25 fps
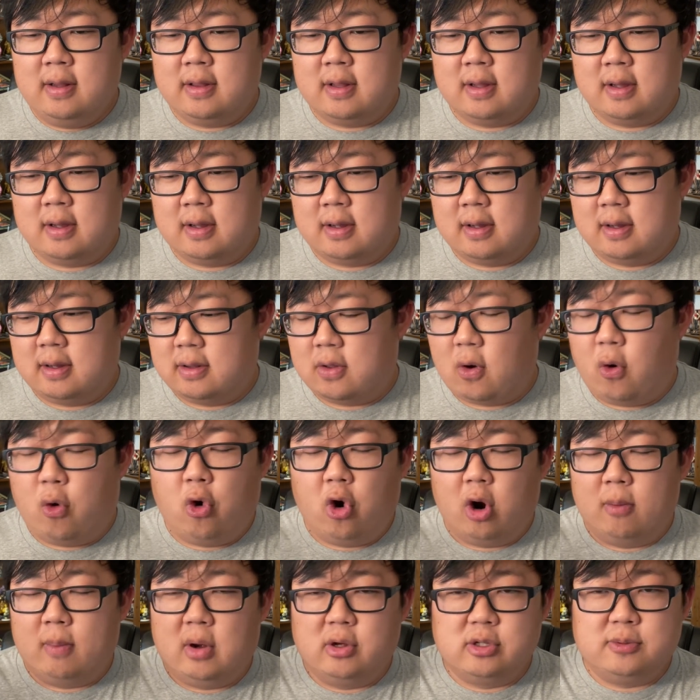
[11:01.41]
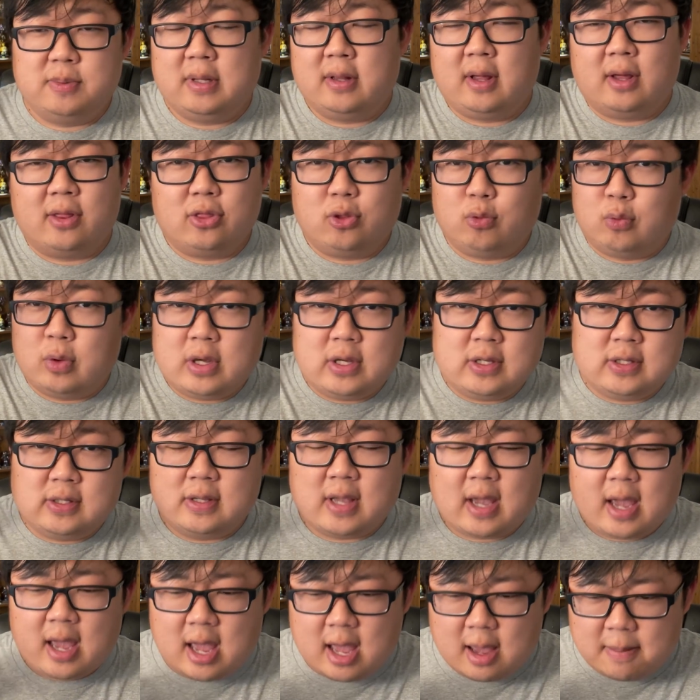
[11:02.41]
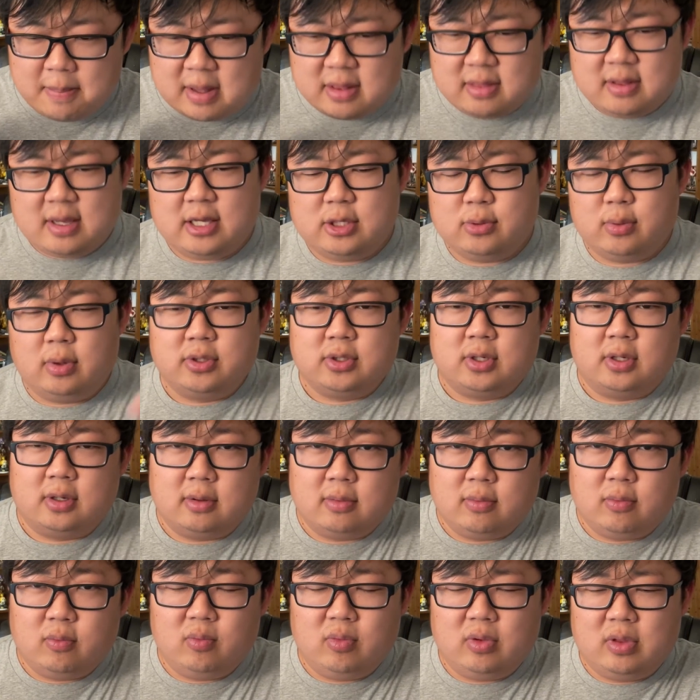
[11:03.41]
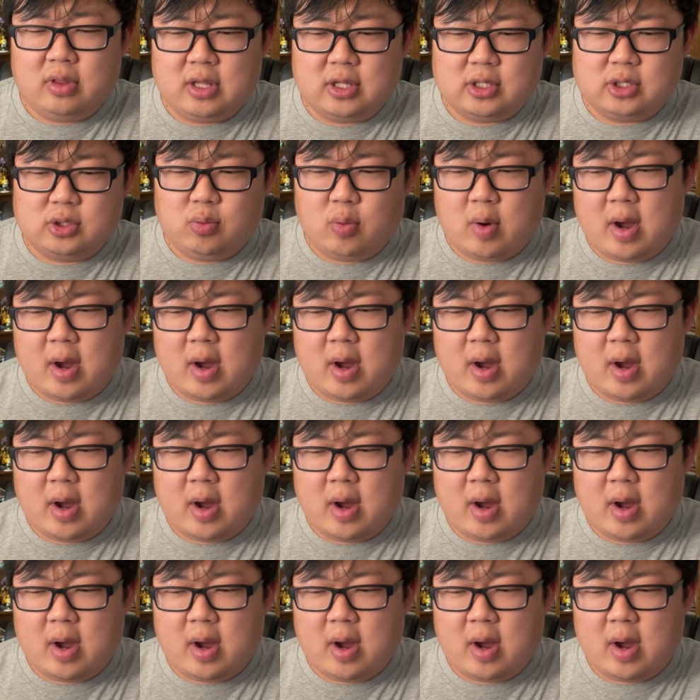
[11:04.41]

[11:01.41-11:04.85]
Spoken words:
the hormones being like three step and these ones are this